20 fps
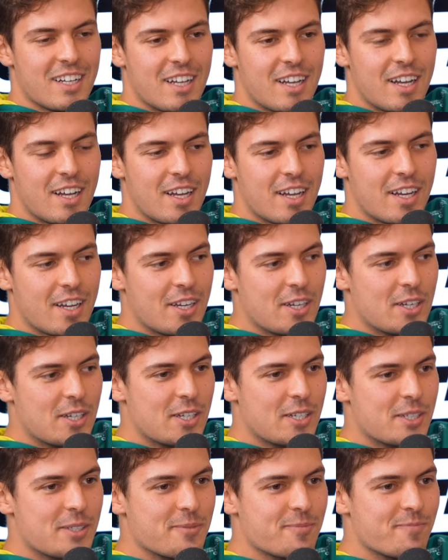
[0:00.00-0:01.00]

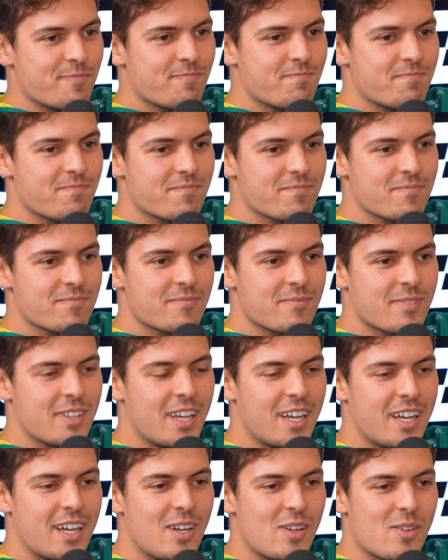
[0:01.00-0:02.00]
Um,
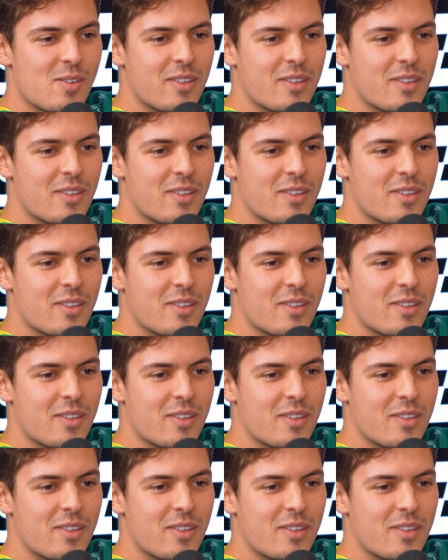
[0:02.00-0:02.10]
yeah,